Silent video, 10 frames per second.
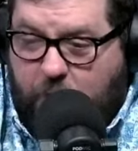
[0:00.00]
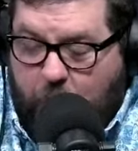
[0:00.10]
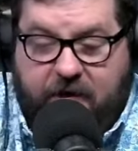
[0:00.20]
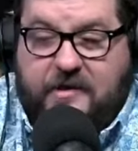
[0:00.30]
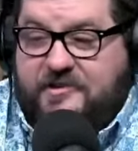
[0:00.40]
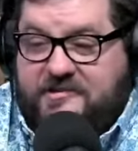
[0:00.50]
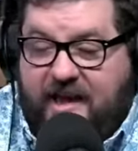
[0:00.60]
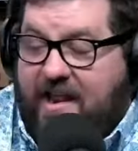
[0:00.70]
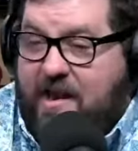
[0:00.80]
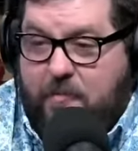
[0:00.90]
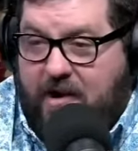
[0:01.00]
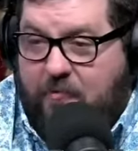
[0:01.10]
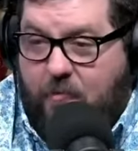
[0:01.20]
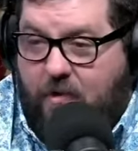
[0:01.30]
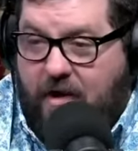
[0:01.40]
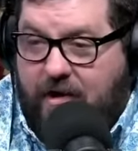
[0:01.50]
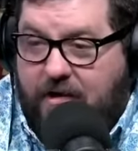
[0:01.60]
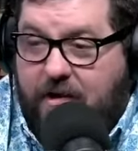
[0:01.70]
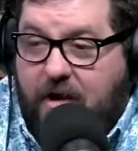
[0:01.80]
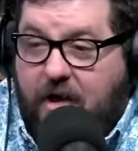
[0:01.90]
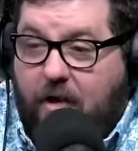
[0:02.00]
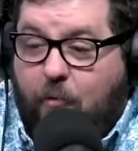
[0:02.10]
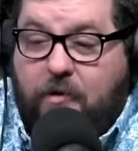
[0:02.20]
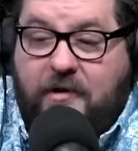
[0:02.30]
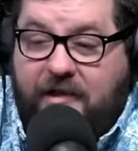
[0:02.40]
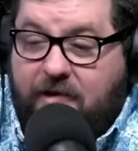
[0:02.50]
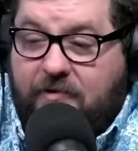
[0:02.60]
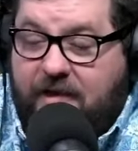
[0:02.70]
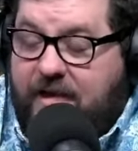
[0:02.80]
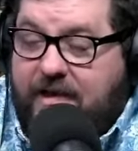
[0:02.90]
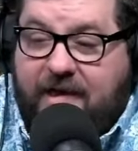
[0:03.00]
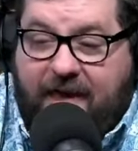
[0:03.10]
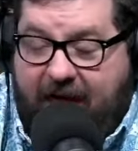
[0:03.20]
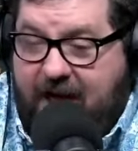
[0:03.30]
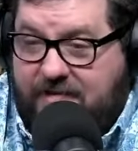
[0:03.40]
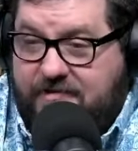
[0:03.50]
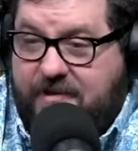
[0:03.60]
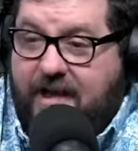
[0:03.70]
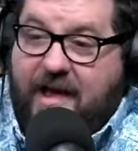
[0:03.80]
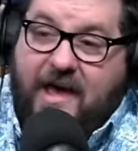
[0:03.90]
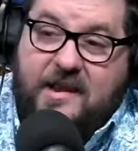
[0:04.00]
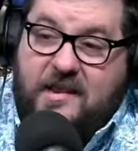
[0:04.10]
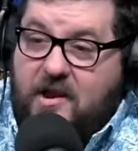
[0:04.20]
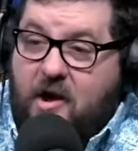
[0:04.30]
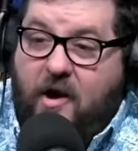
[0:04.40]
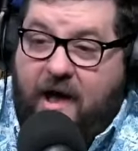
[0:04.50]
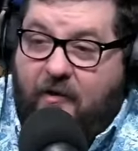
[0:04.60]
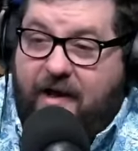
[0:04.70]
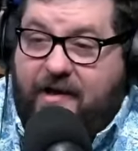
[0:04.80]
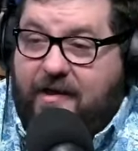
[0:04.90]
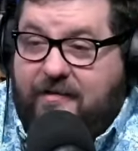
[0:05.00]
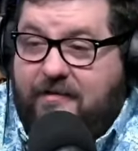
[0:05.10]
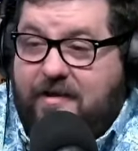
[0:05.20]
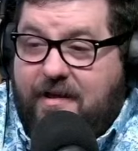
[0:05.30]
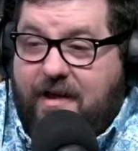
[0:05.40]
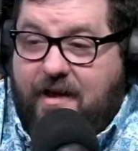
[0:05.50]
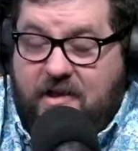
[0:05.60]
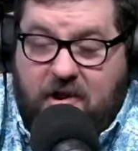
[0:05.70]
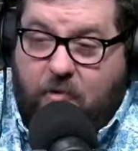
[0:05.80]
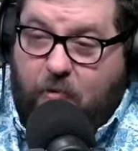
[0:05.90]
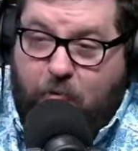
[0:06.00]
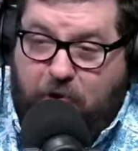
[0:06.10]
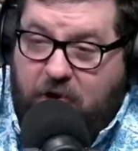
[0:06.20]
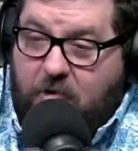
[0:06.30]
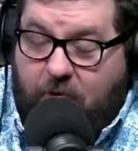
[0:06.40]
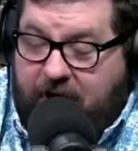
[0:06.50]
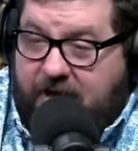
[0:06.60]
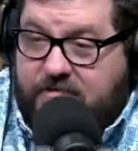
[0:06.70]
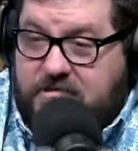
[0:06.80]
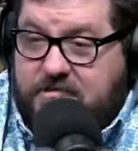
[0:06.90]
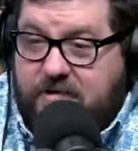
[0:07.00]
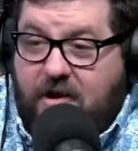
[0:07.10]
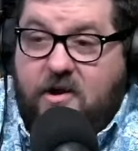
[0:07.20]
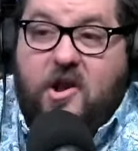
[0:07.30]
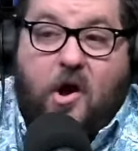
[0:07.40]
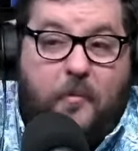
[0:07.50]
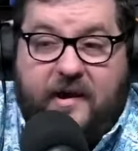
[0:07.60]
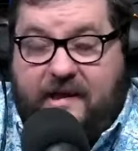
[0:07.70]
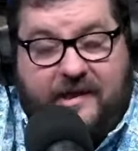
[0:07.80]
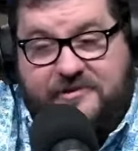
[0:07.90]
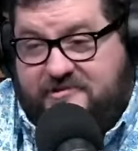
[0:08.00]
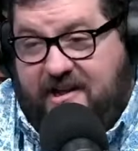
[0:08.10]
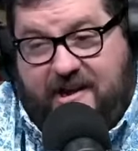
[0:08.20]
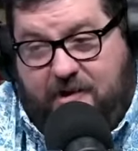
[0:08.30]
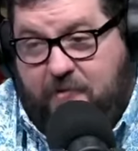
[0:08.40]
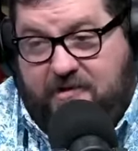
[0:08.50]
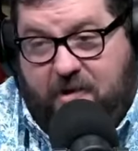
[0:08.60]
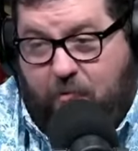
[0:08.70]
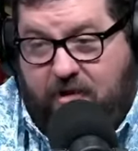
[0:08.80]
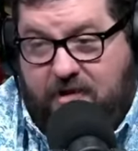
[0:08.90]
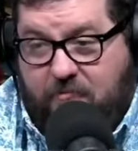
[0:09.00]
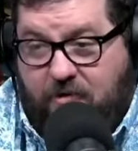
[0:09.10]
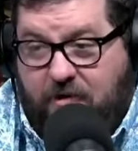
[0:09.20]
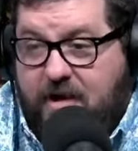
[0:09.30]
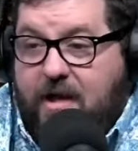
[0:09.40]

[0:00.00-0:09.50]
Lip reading: We can just get anybody we want. Well, clearly you can't. And you know how I can, you know what else? Nobody can just get anyone they want anymore.